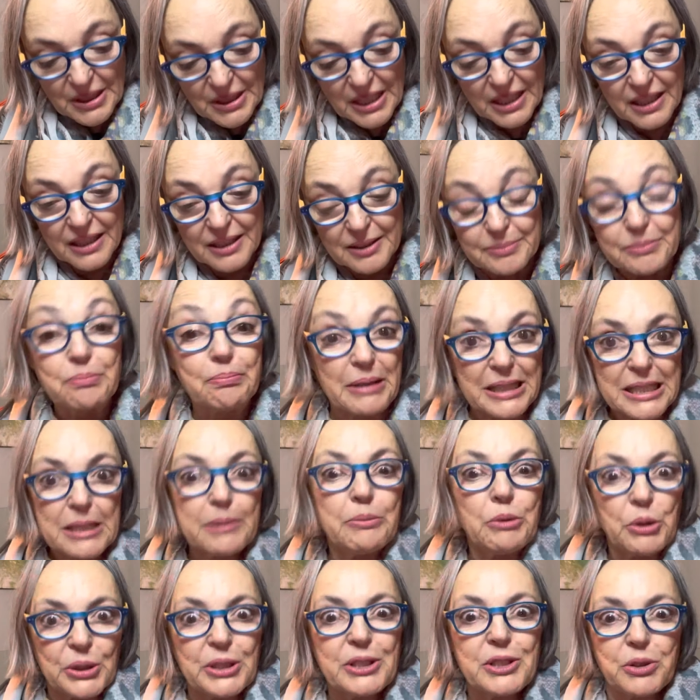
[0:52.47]
um, Monday
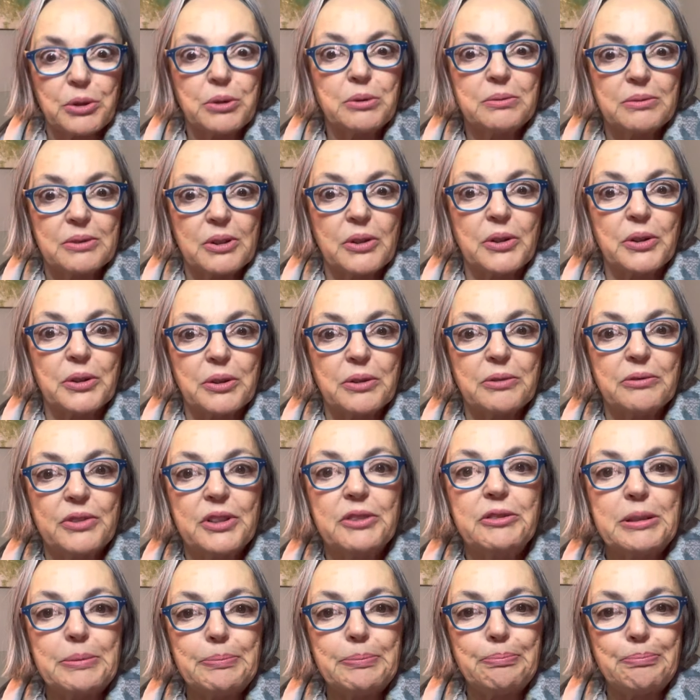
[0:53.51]
mornings are, are
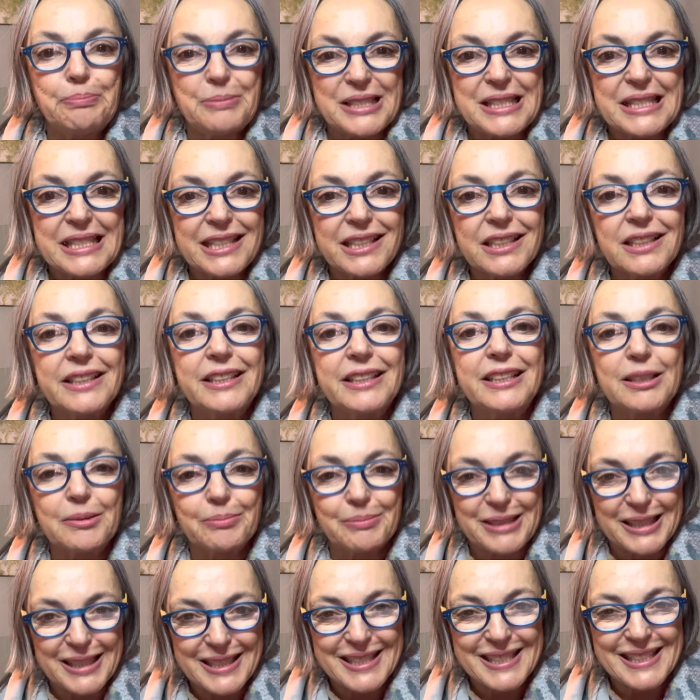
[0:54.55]
very busy cleanup
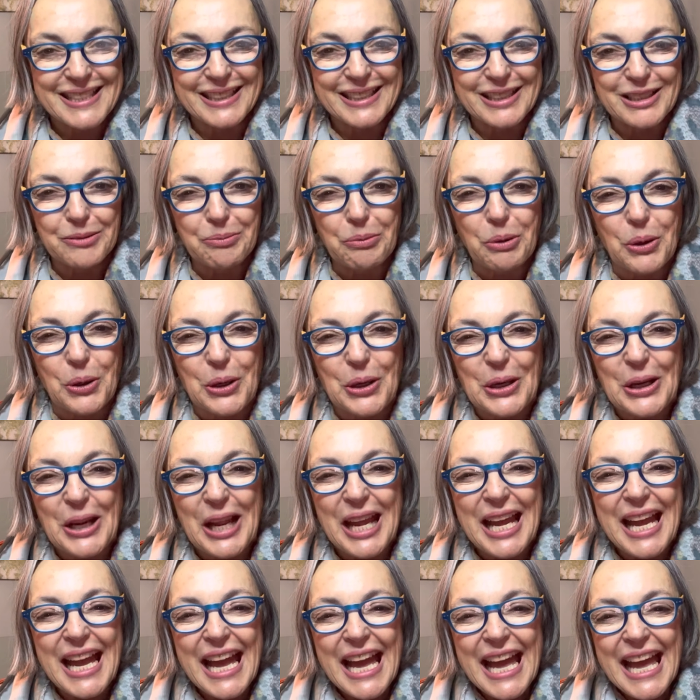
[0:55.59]
days in the park.
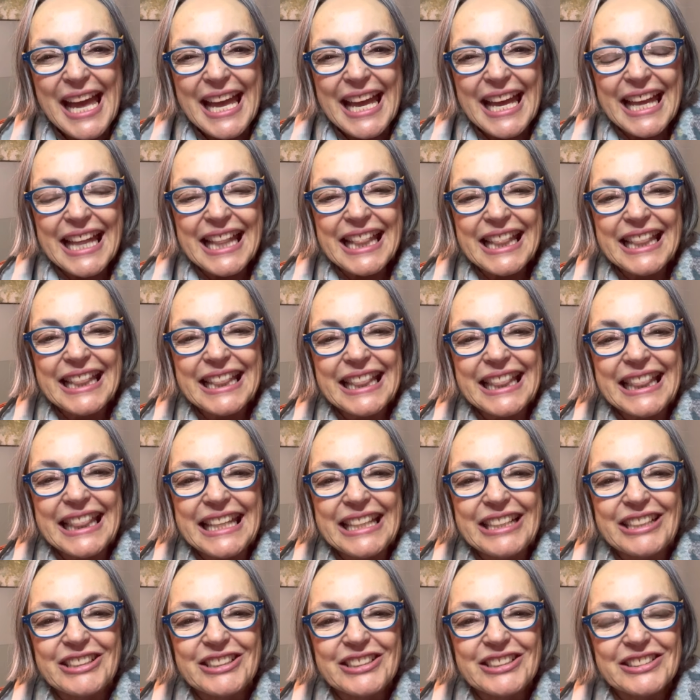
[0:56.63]

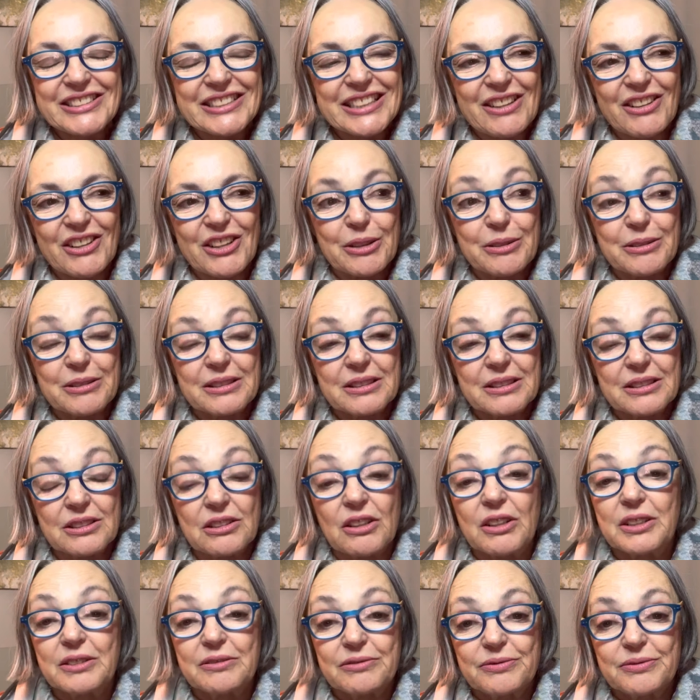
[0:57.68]
There are a
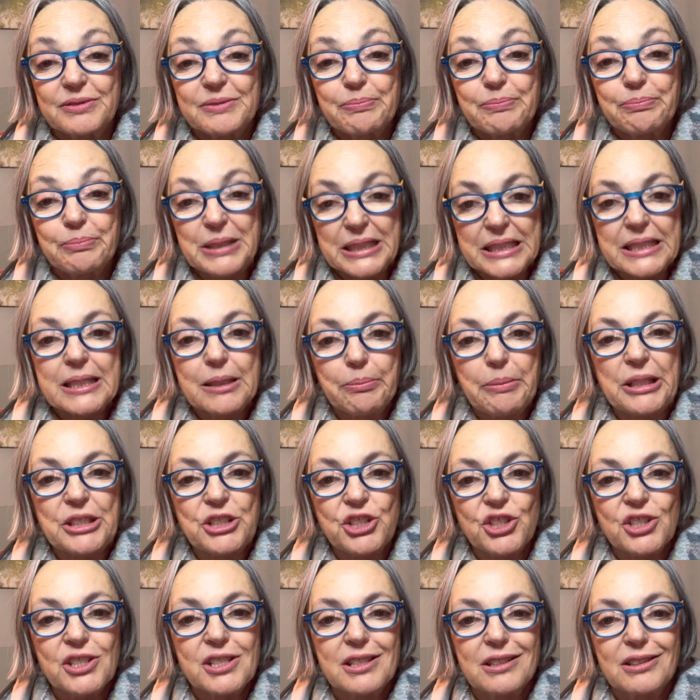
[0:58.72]
lot of picnic
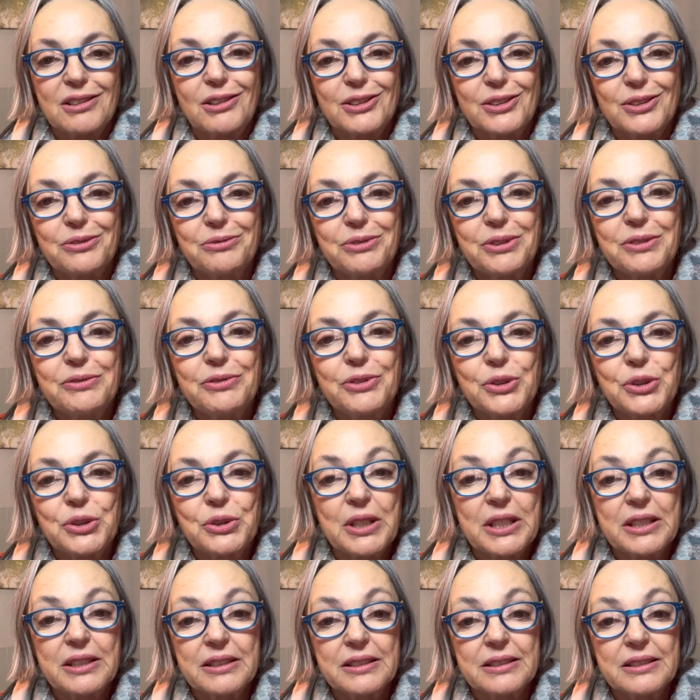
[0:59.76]
benches along the river
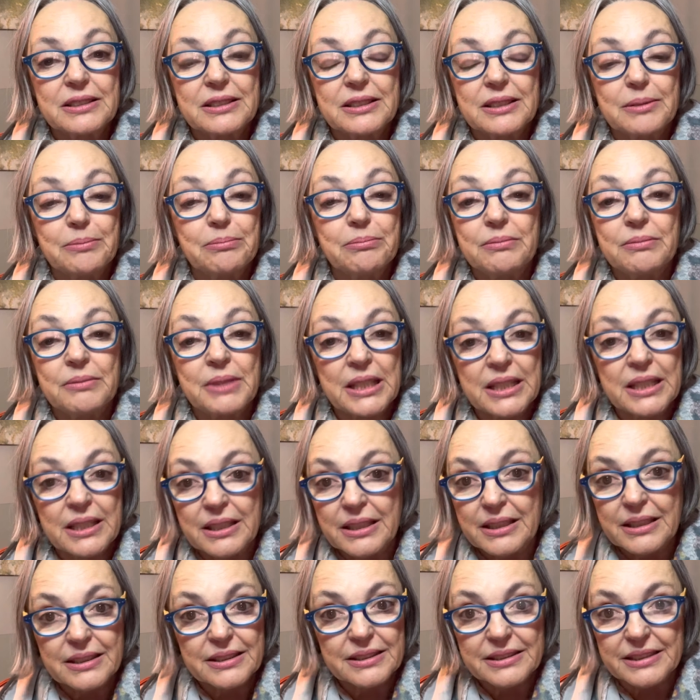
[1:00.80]
and this
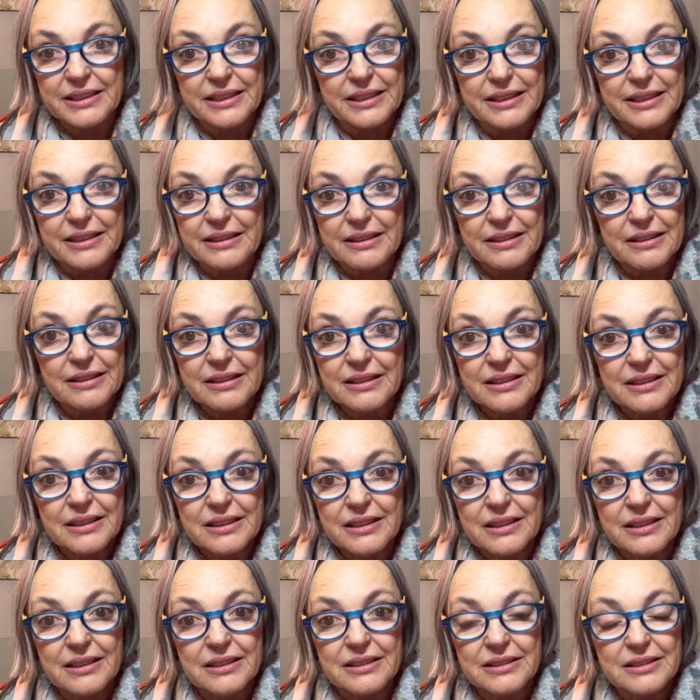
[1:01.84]
amazing
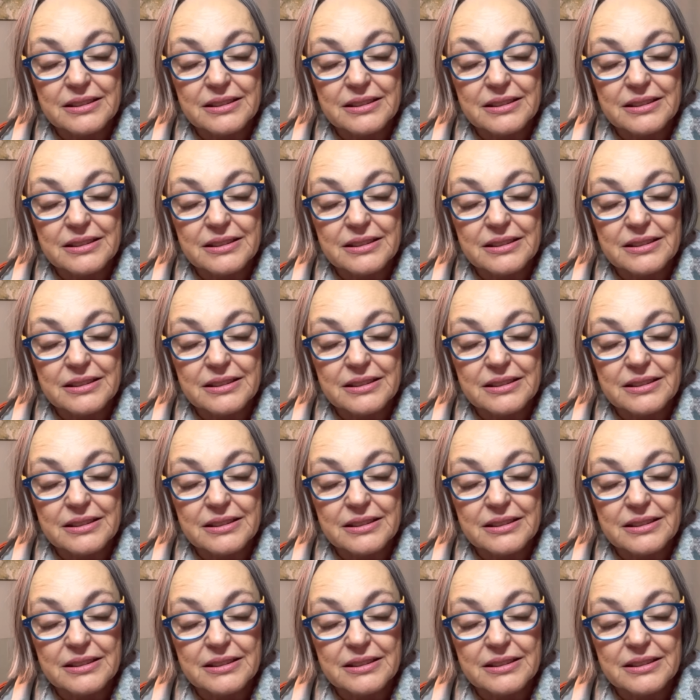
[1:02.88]
uh,